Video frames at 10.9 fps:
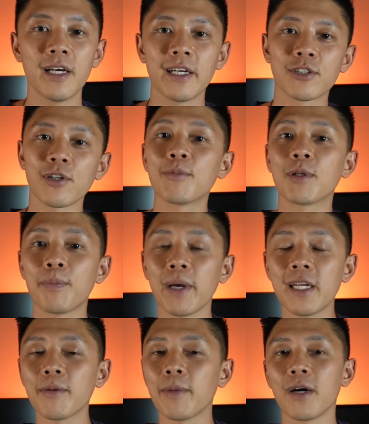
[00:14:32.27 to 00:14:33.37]
and so I'm
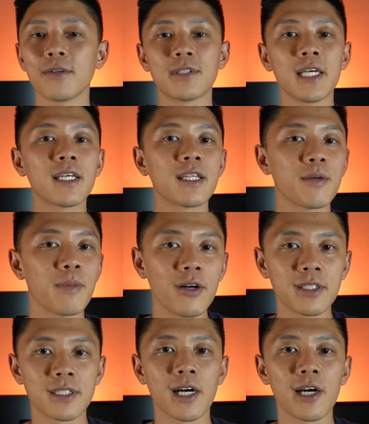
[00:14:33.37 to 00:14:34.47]
debating about taking them out
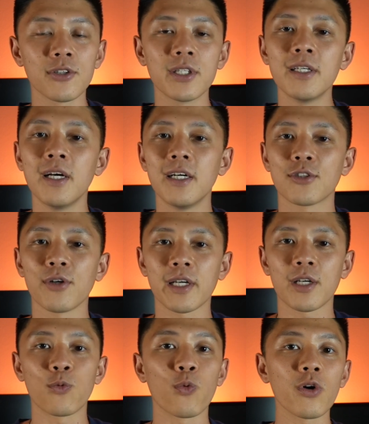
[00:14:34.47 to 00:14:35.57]
entirely so I
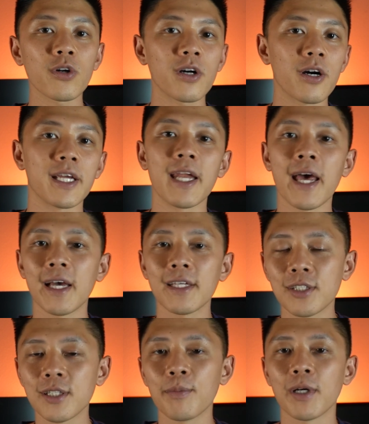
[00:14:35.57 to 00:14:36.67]
could work on
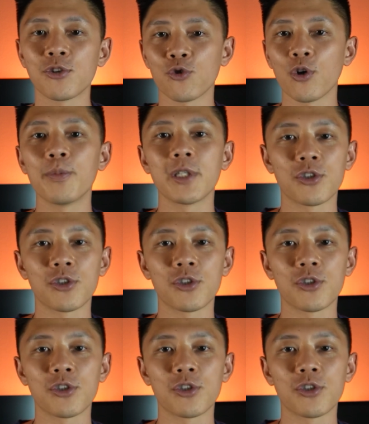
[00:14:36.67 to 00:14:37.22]
enhancing my strobing